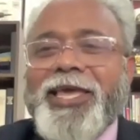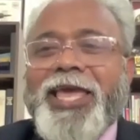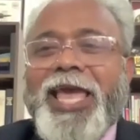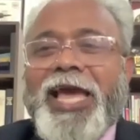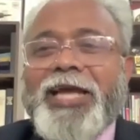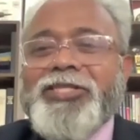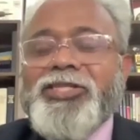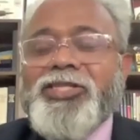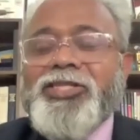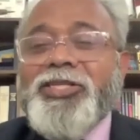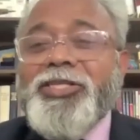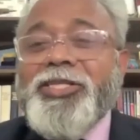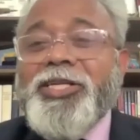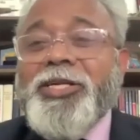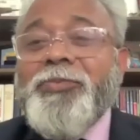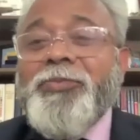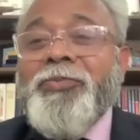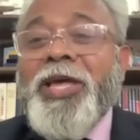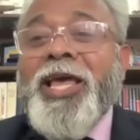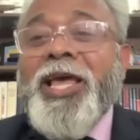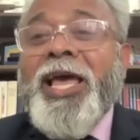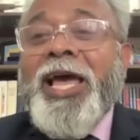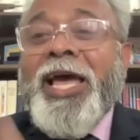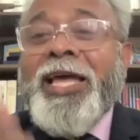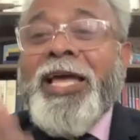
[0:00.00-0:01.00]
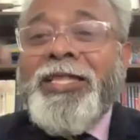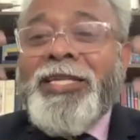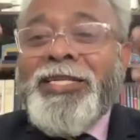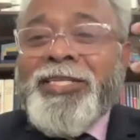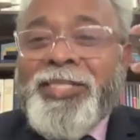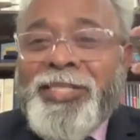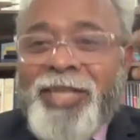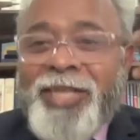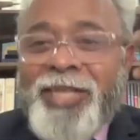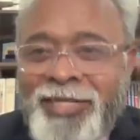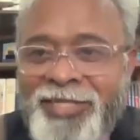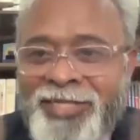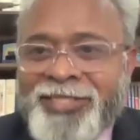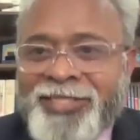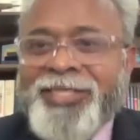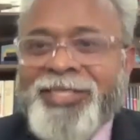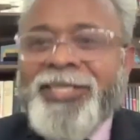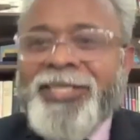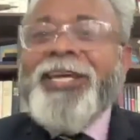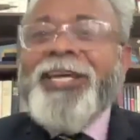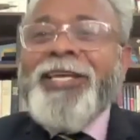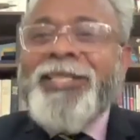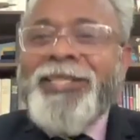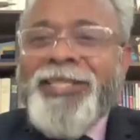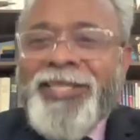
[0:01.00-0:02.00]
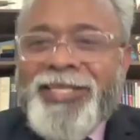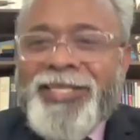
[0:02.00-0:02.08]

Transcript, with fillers: catches him and they start singing.